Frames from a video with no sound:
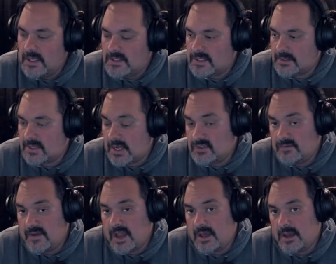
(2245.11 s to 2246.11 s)
Sometimes
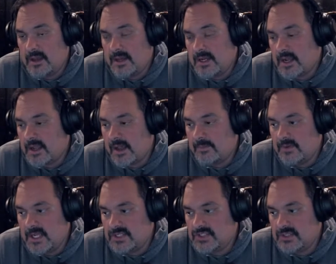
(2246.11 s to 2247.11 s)
you've got a, a
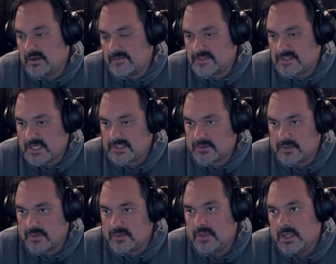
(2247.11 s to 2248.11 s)
combination of a set
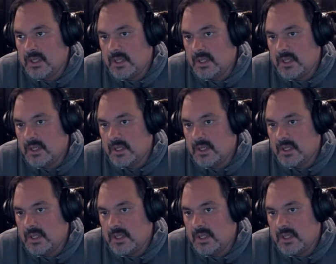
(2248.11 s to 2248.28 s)
screw